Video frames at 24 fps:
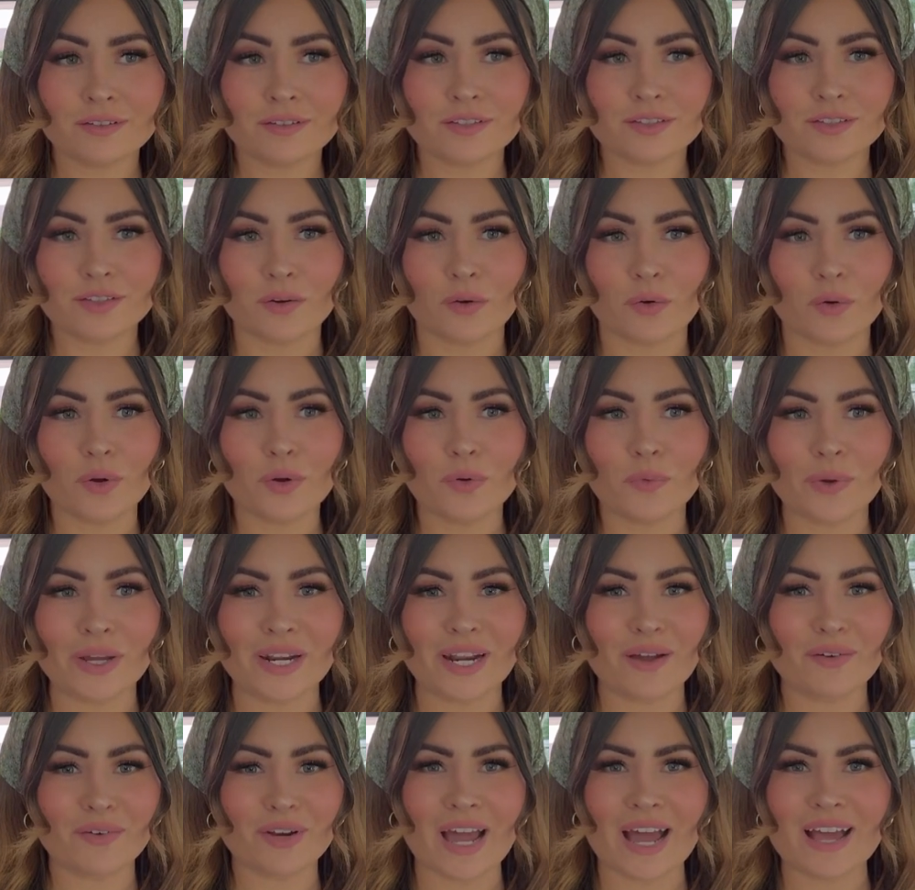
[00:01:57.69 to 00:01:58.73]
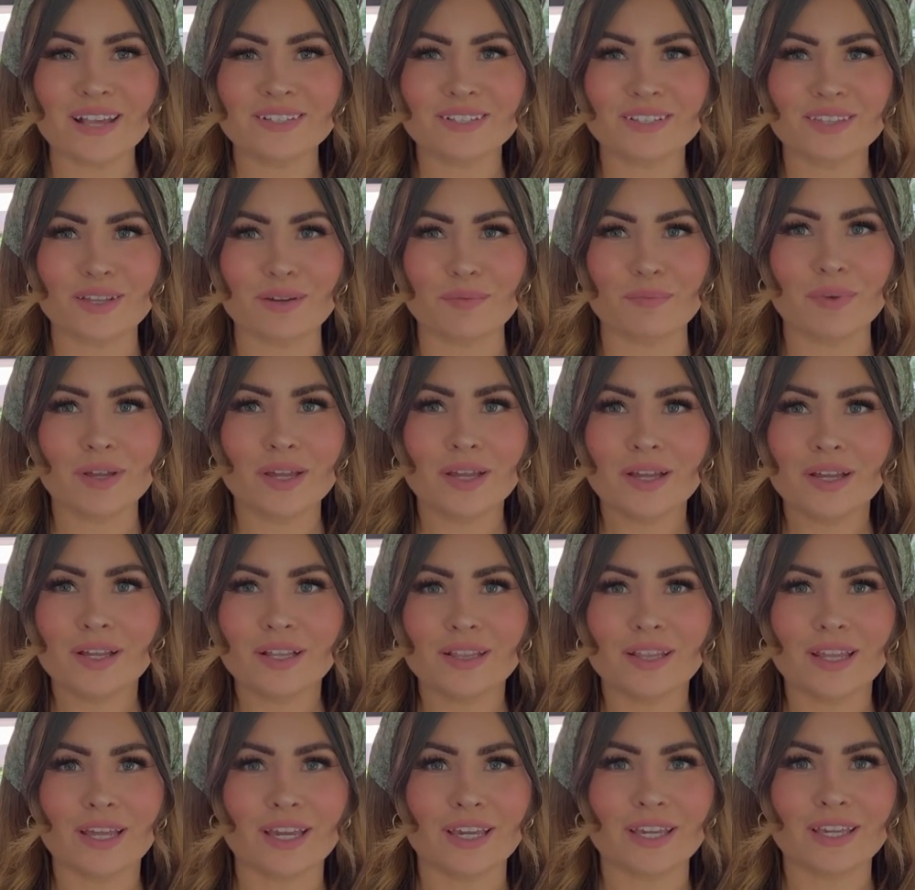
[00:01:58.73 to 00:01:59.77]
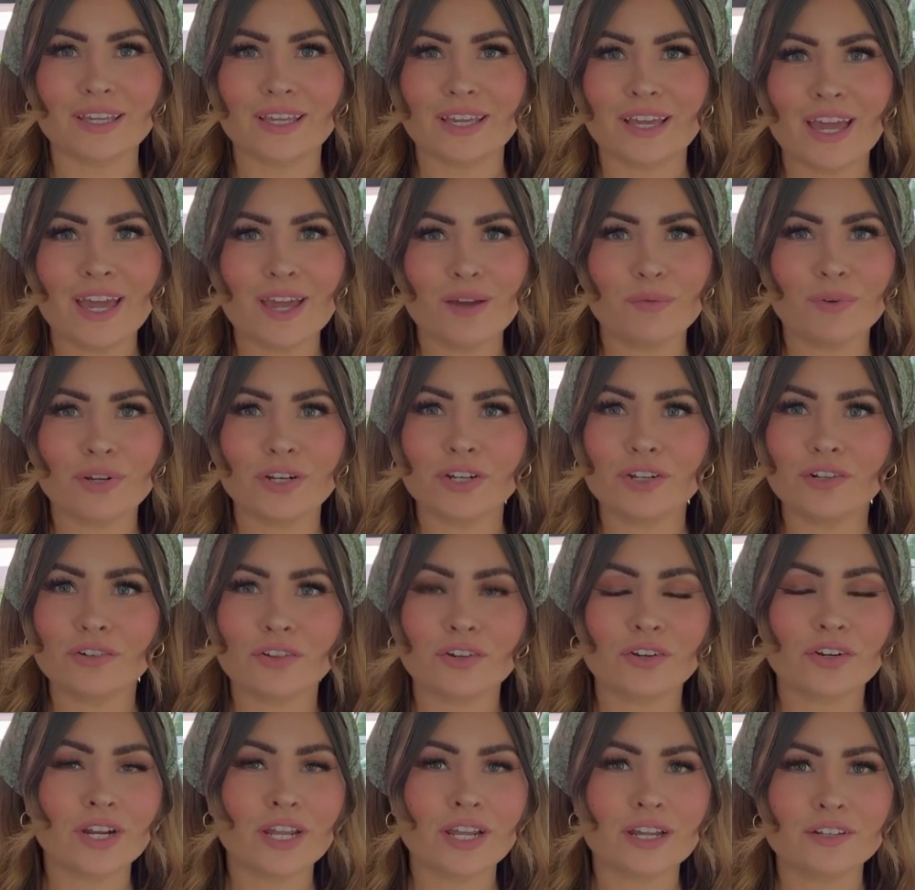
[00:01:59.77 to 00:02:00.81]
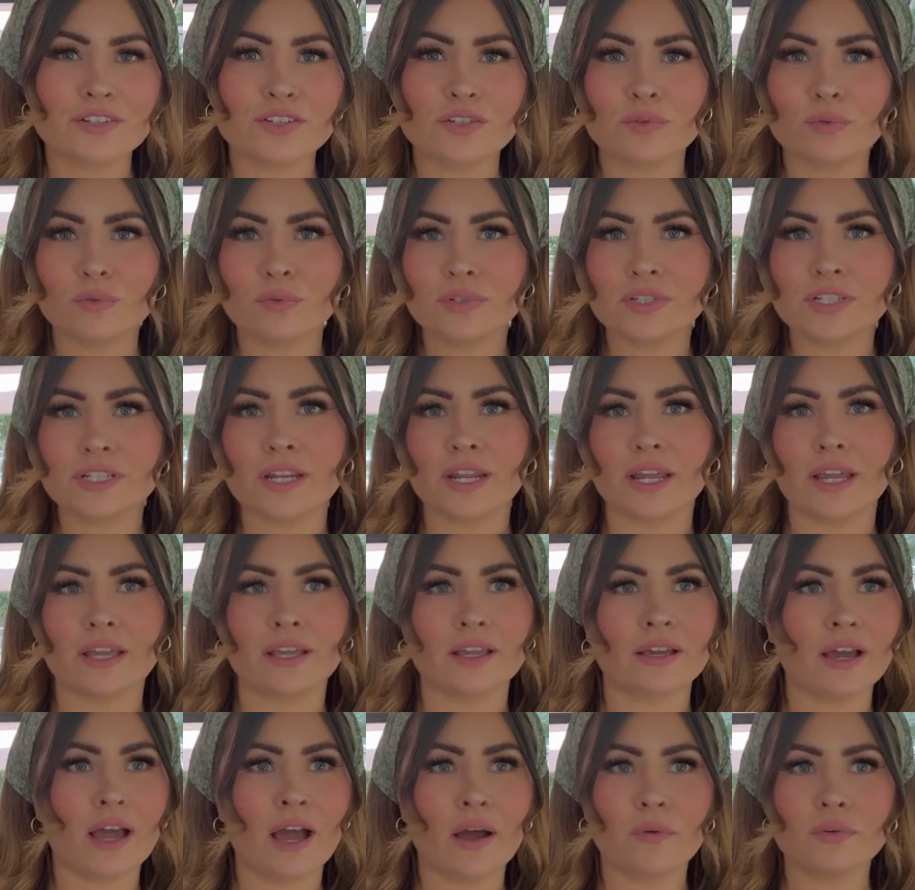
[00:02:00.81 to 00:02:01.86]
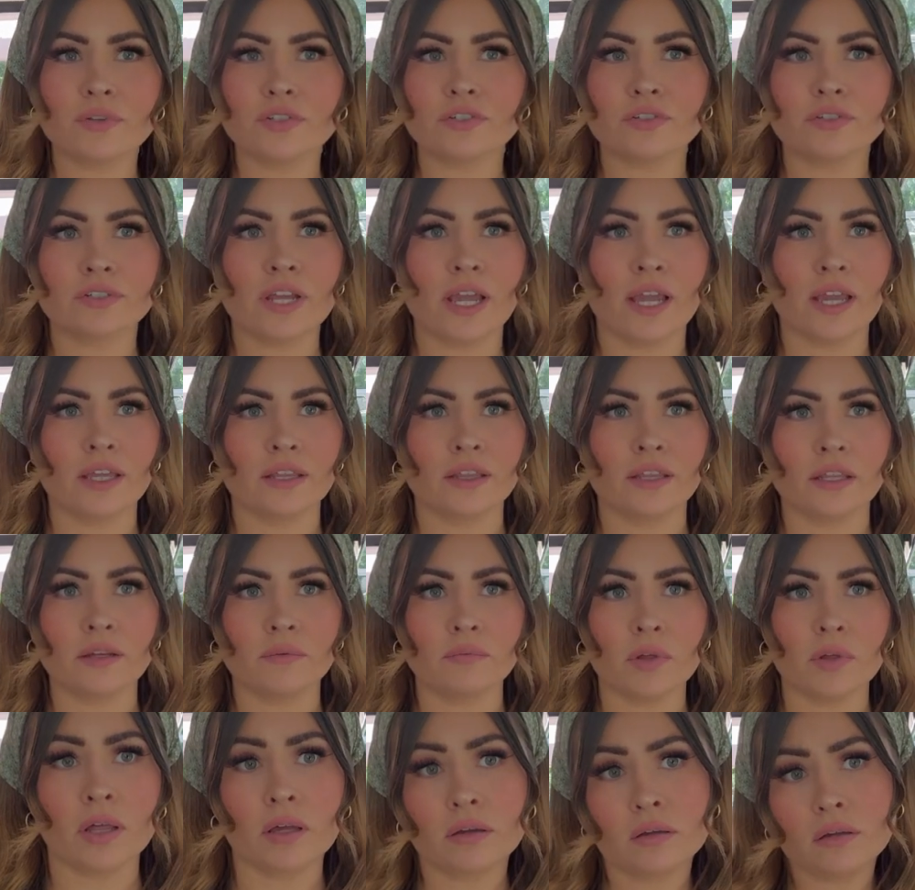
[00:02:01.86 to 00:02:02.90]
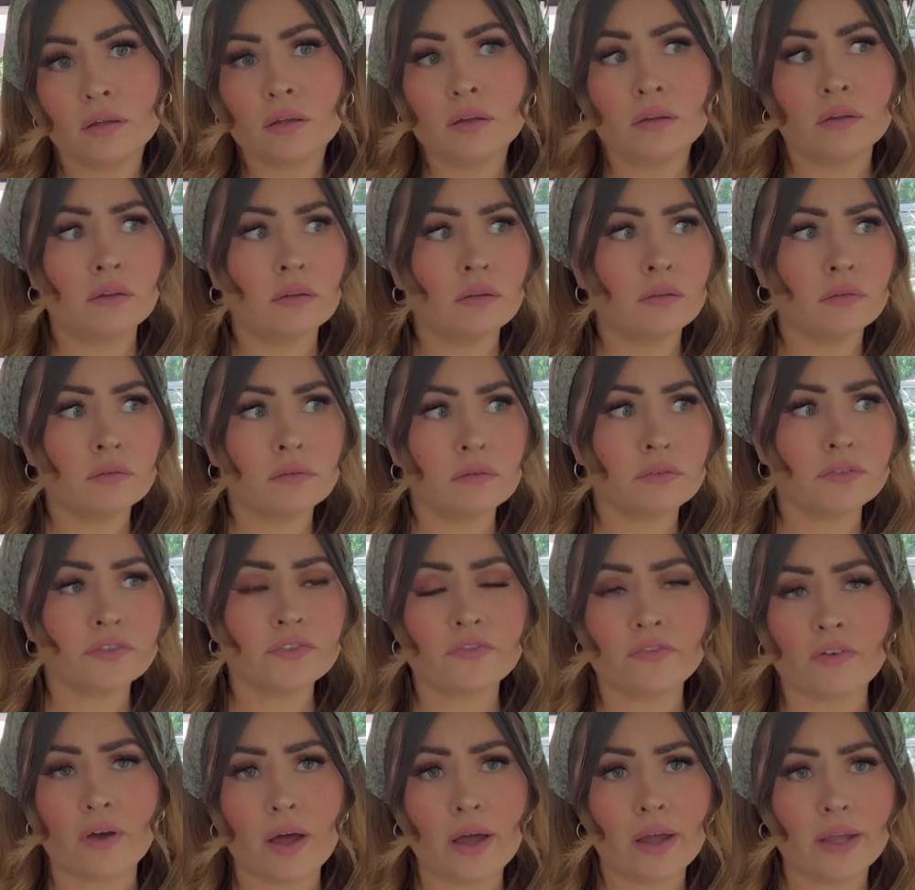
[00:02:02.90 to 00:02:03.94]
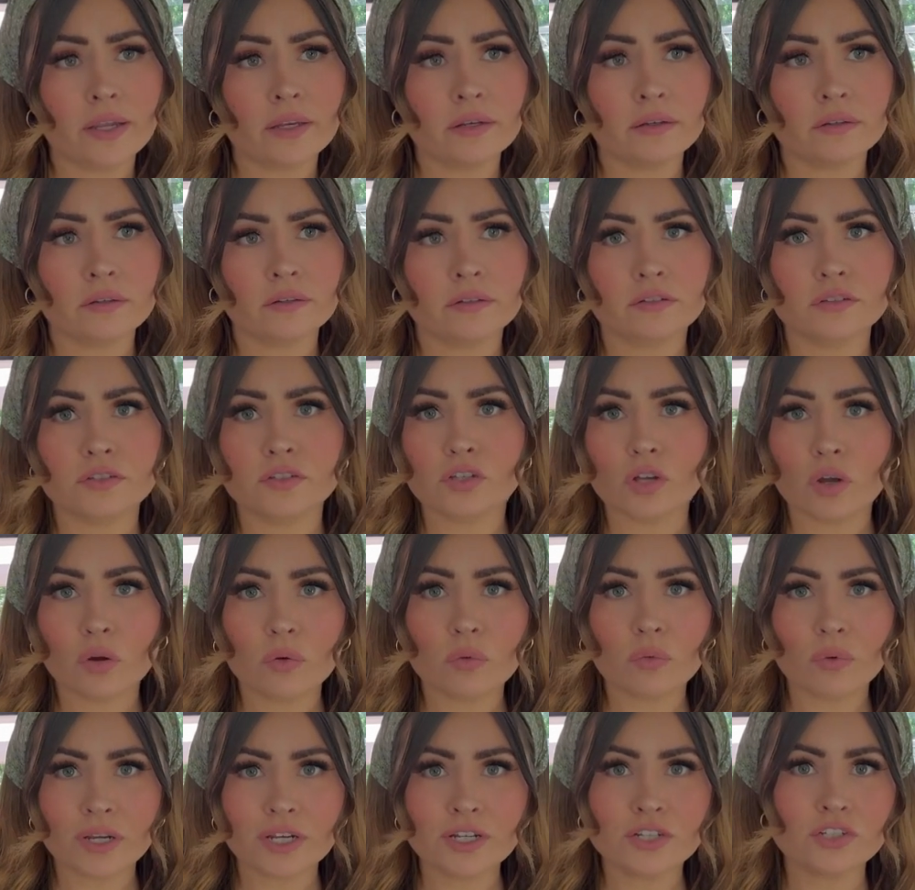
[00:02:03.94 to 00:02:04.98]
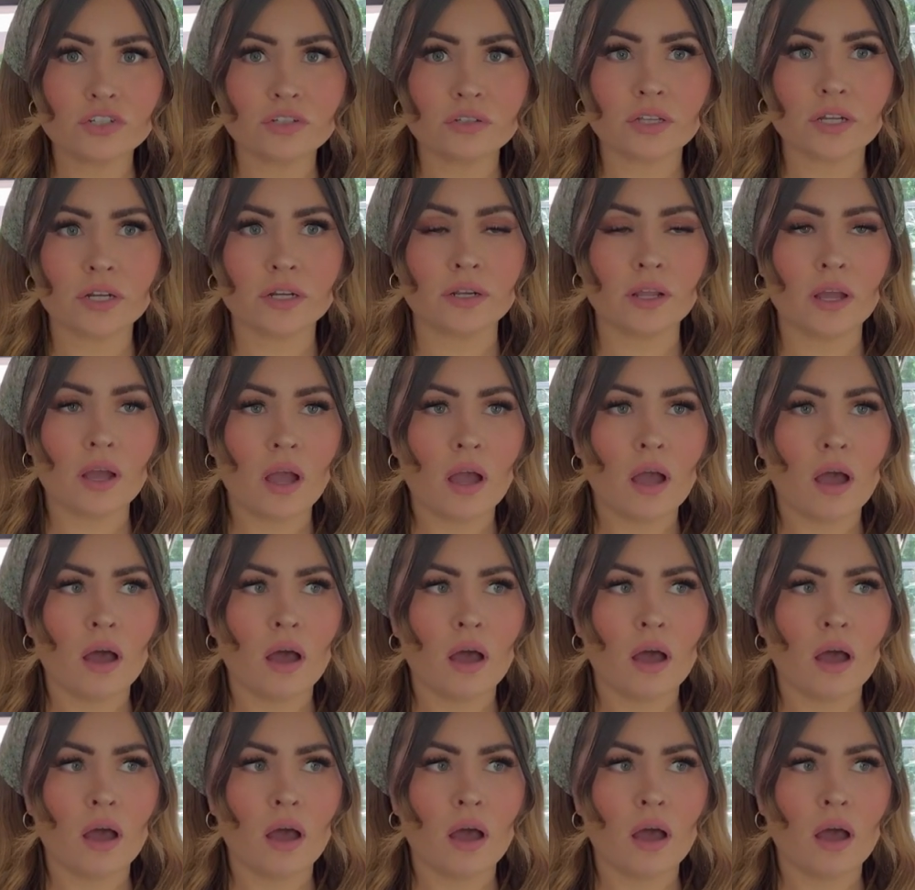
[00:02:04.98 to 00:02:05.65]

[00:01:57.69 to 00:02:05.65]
So when I would ask them, like, hey, what are you learning in school today? How was your day? They'd be it was fine. So what did you learn?